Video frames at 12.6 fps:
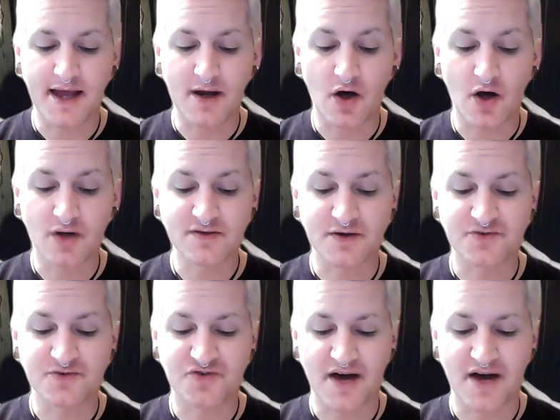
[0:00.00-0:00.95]
and
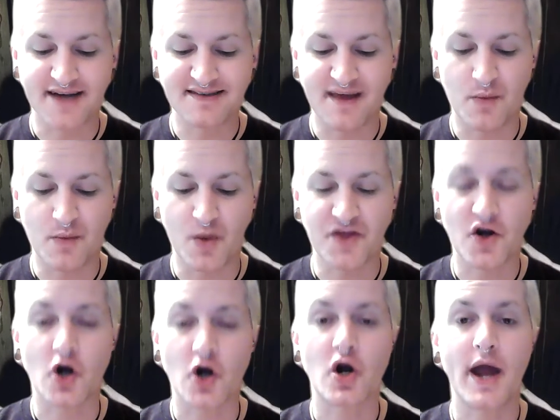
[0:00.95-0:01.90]
also dries them with
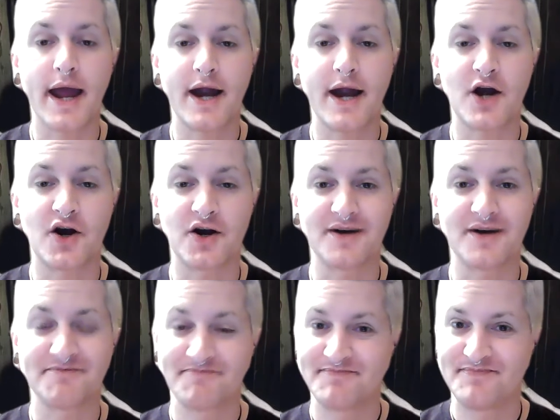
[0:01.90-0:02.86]
her hair.
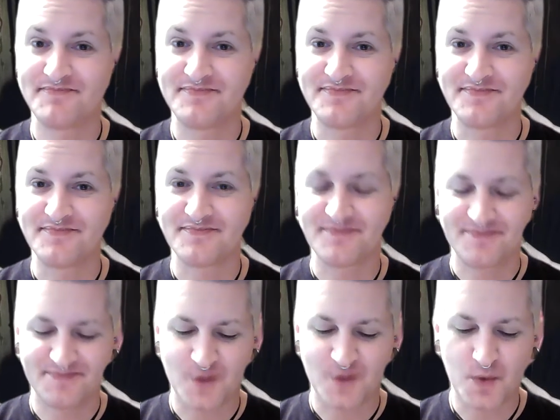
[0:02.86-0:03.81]

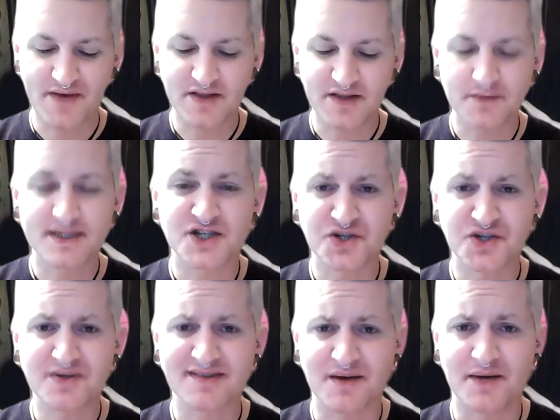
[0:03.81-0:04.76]
We have a little bit of
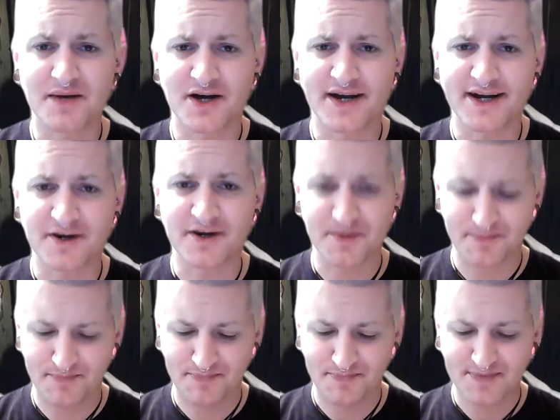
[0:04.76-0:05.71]
Judas going on here.
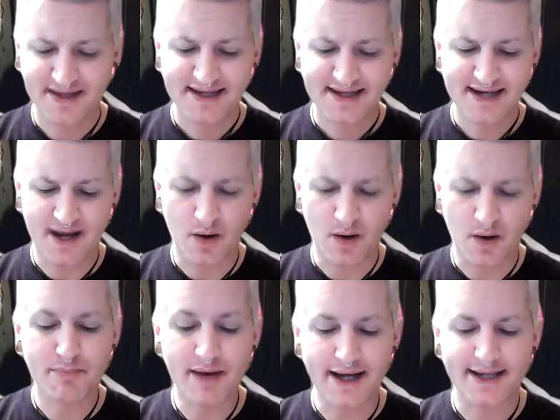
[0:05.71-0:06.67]
Now,
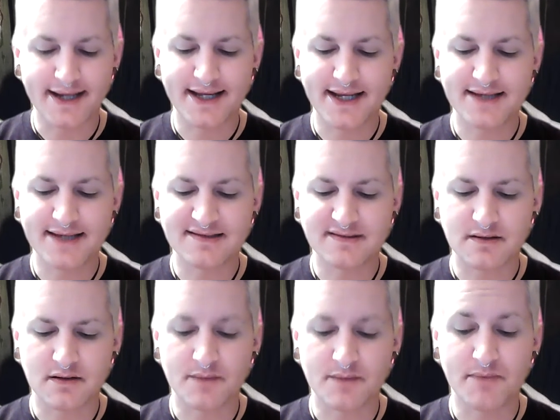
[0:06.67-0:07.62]
but it is,
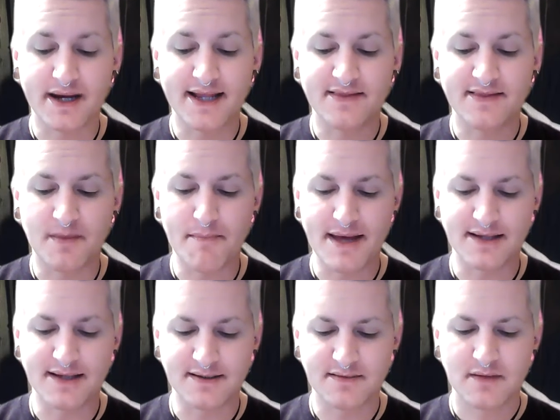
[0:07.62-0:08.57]
or but if the
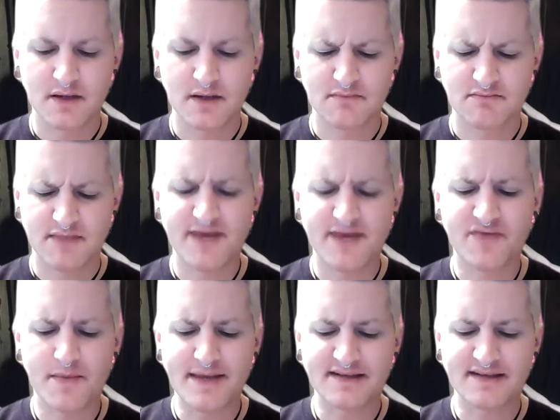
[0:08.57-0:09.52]
men, if
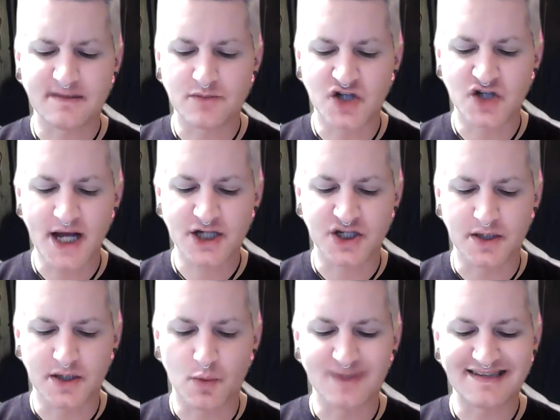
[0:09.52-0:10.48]
the men's
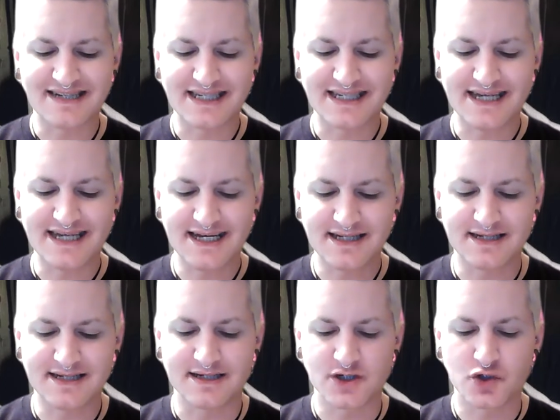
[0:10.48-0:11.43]
objection was
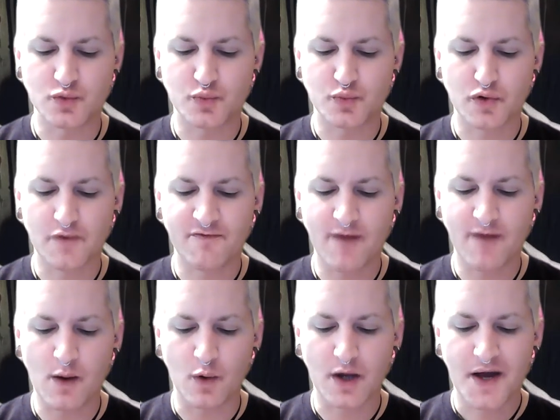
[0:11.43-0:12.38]
intended to
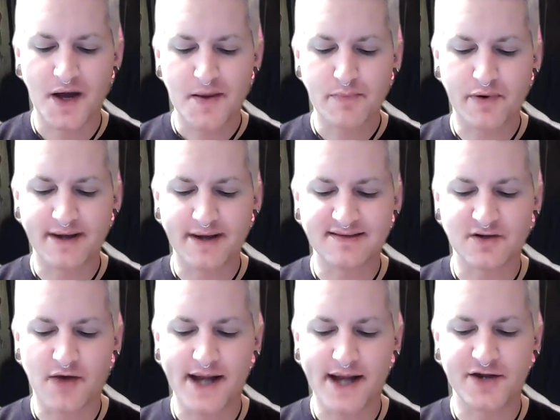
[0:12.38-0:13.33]
provoke praise and
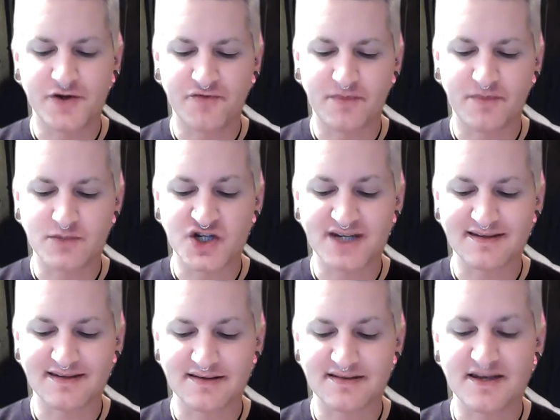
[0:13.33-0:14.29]
gratitude from
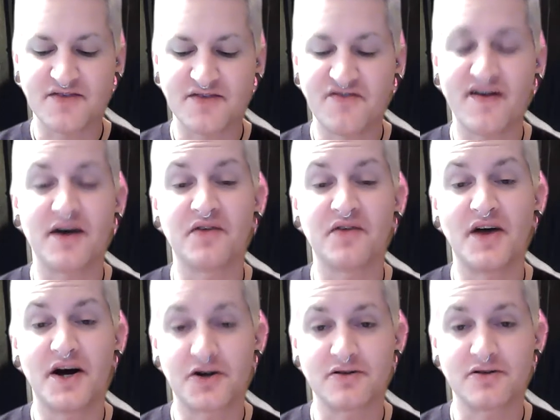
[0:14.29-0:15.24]
Jesus, it failed
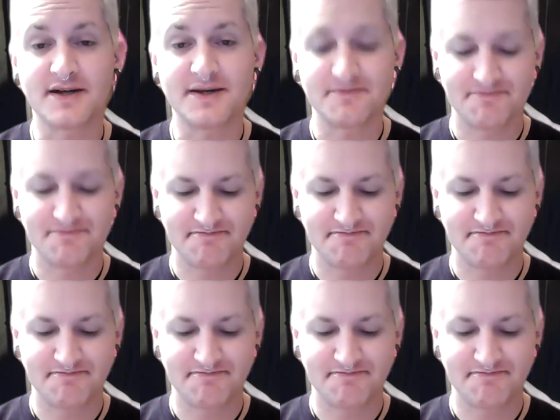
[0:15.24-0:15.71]
utterly.